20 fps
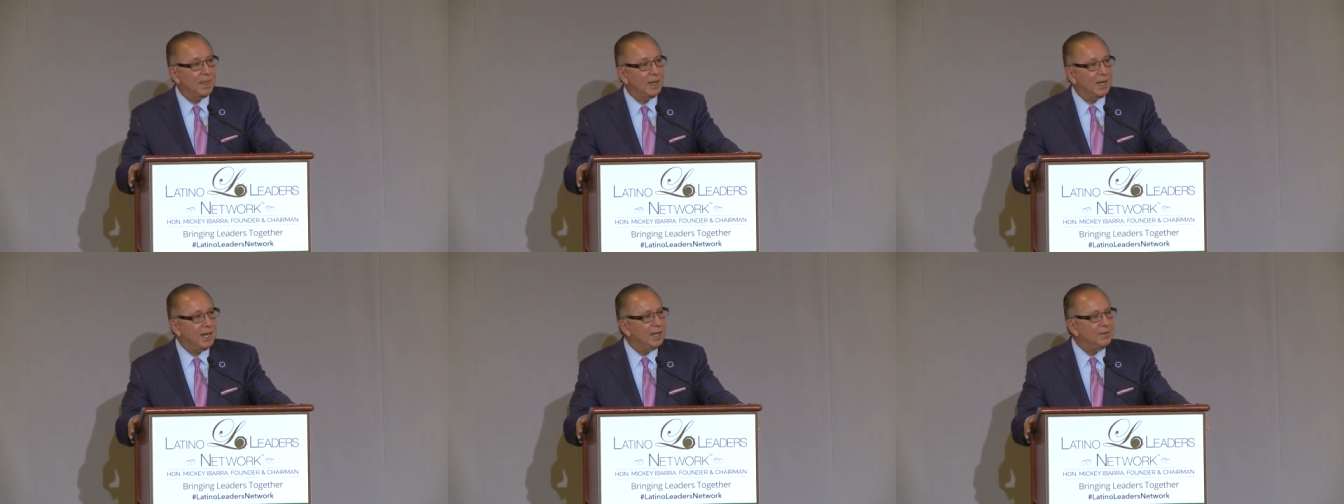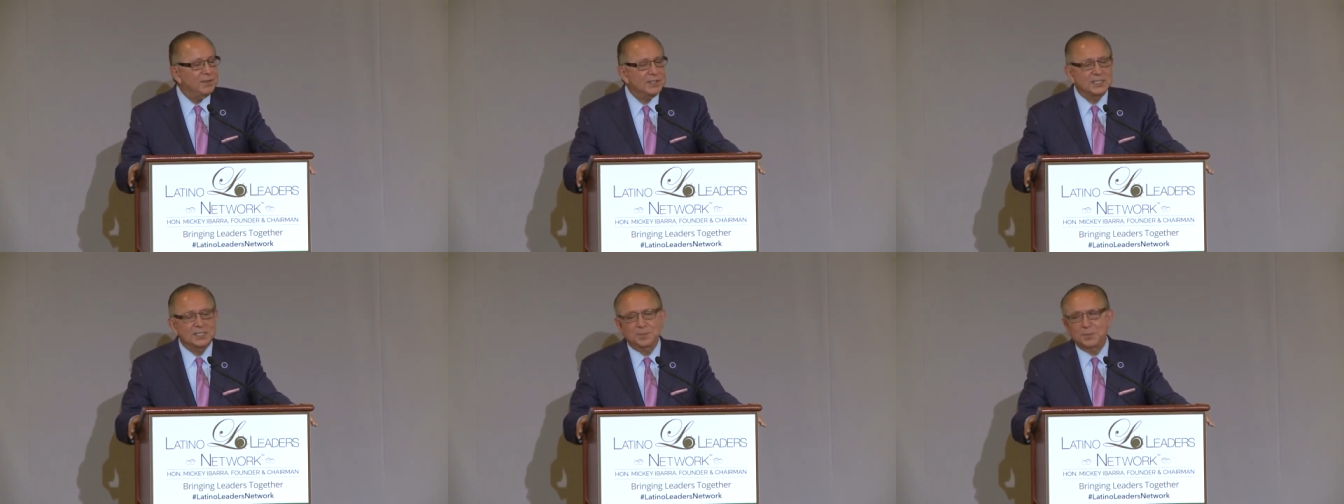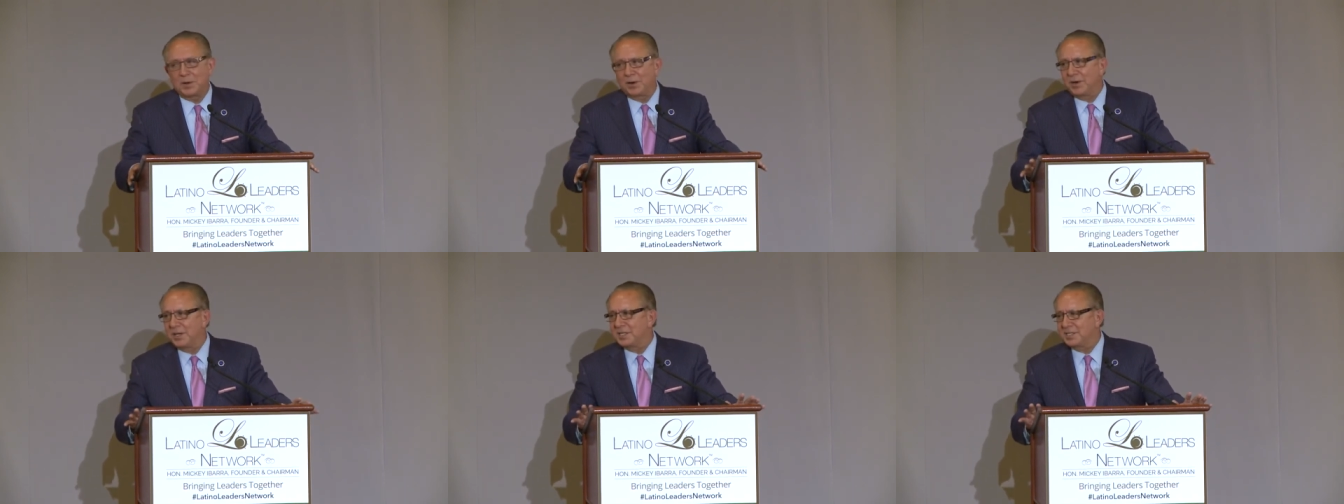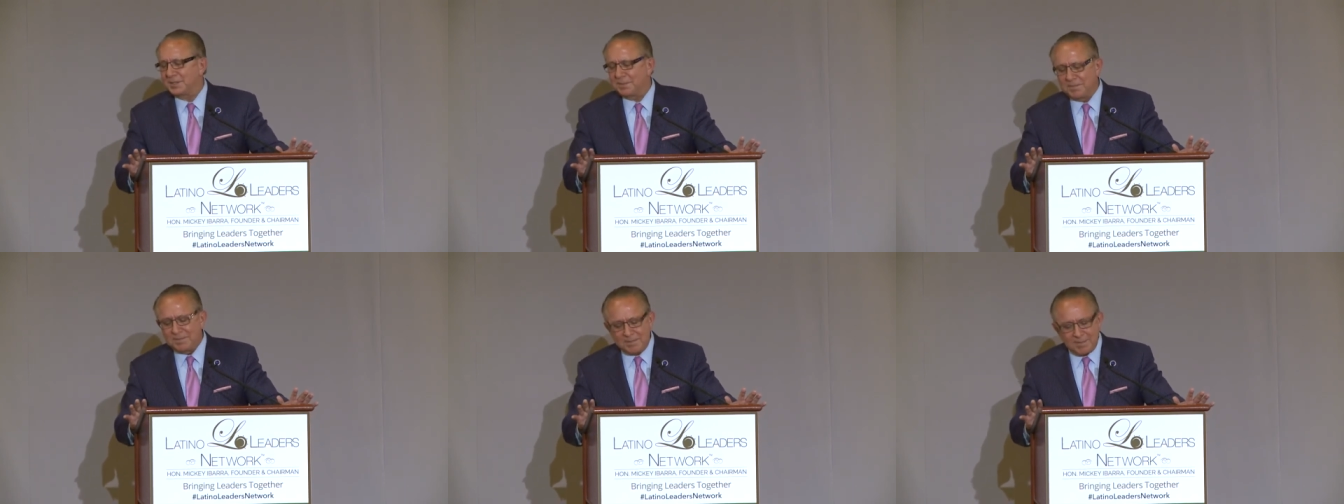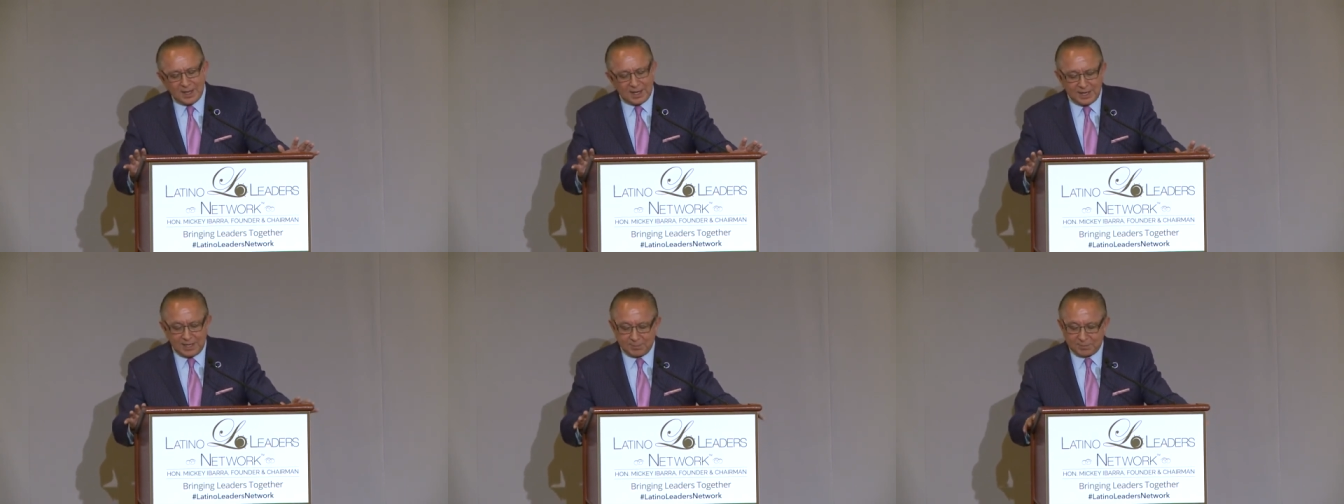I've experienced
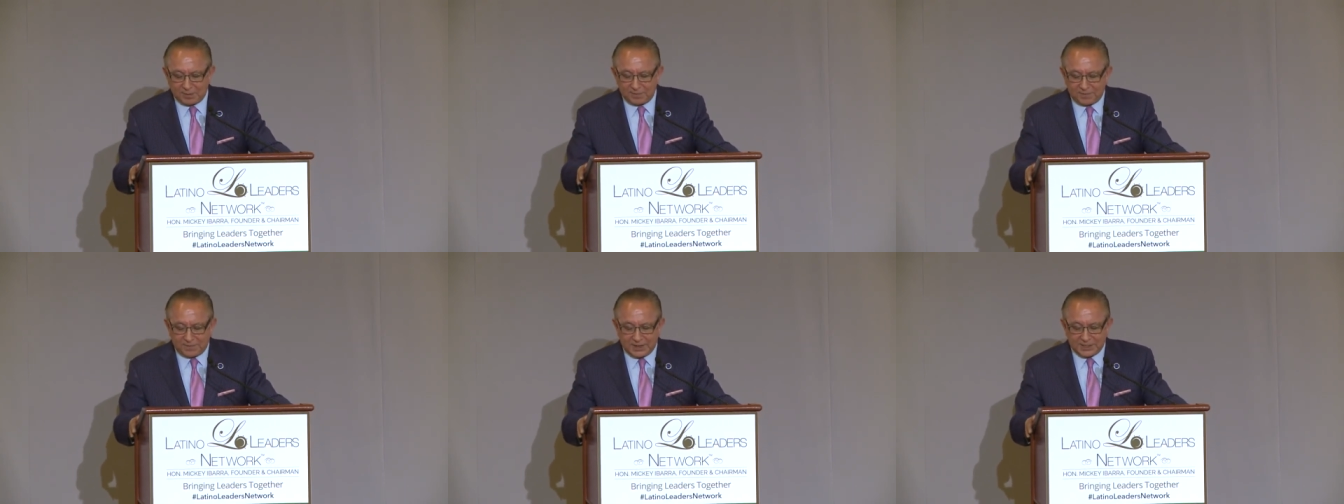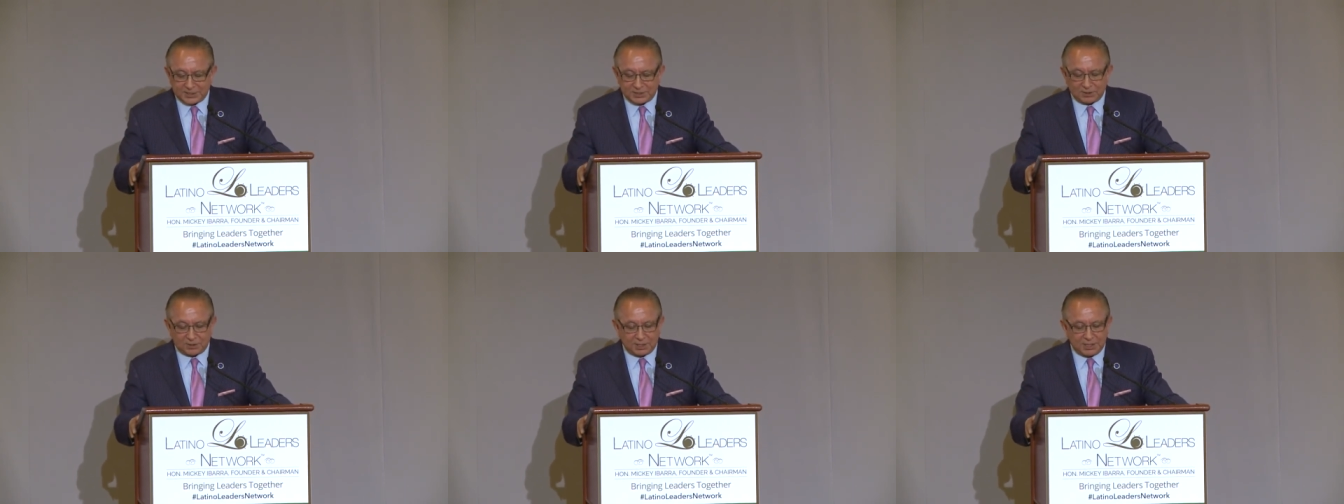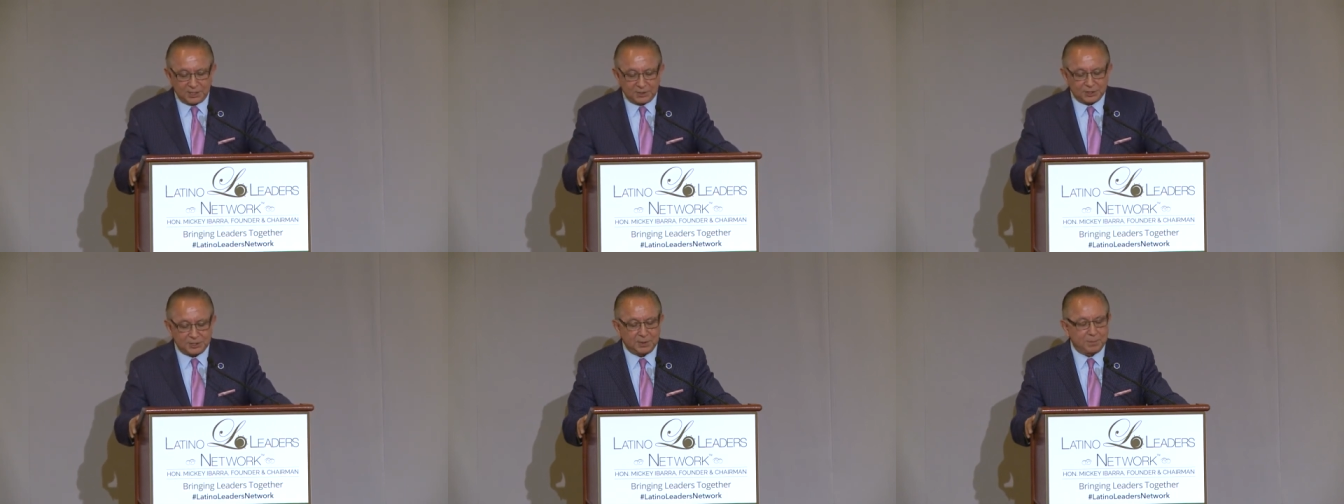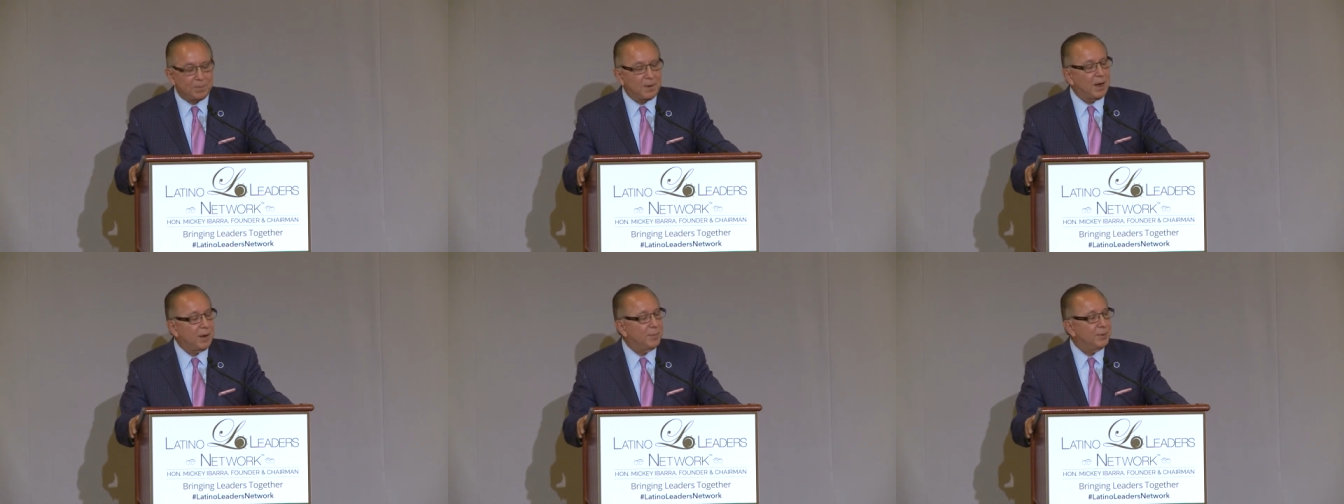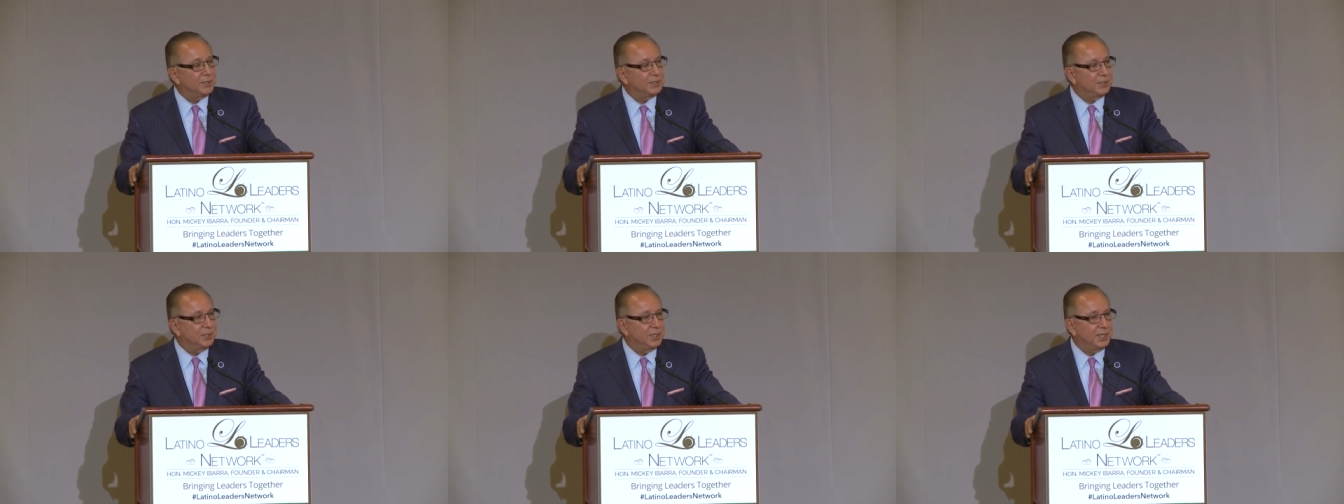many professional leadership
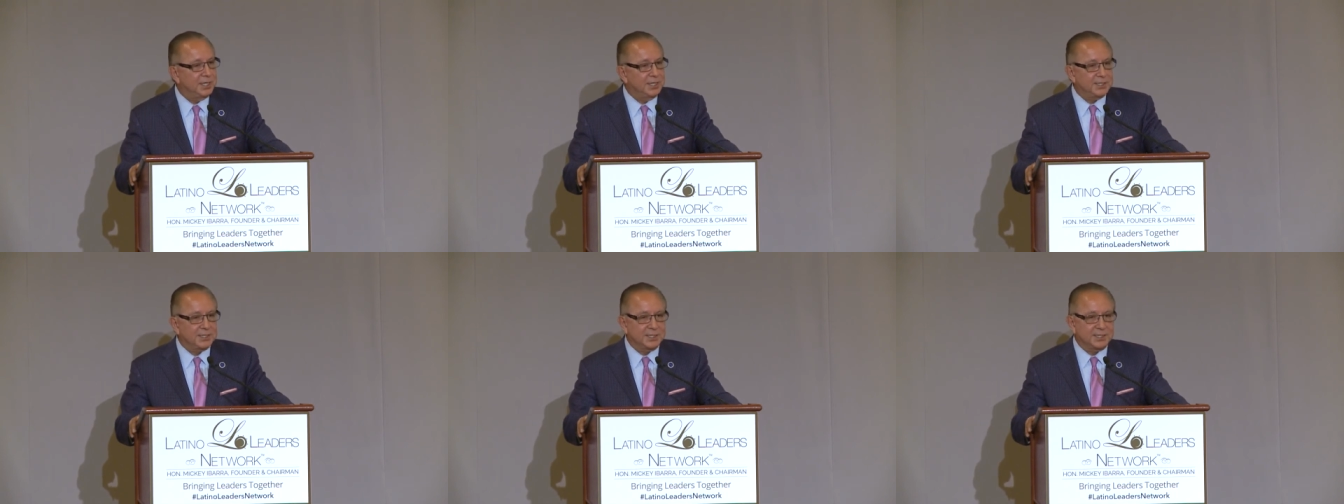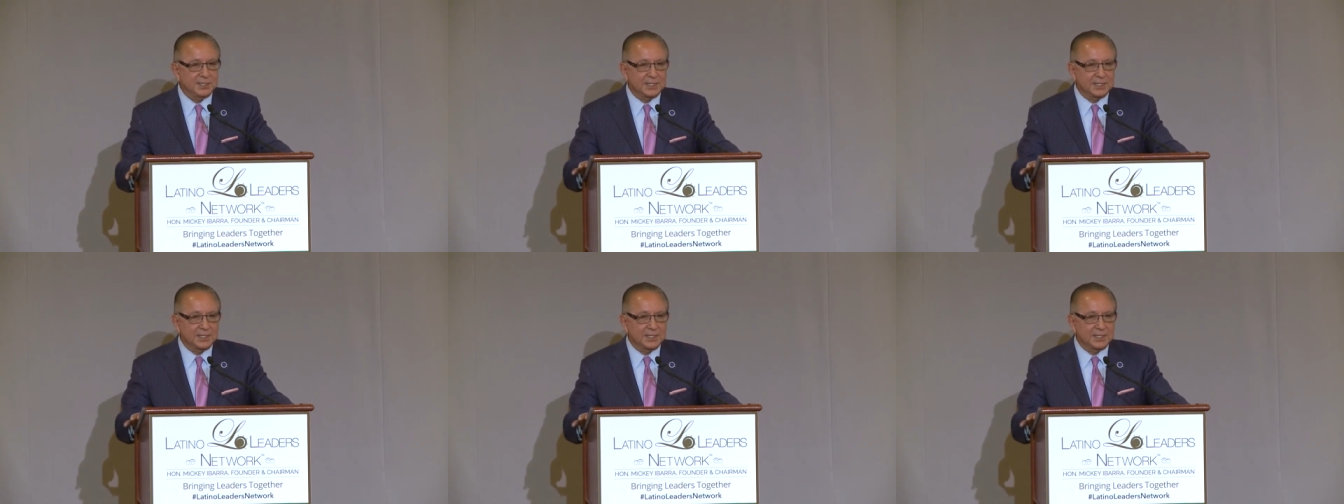opportunities,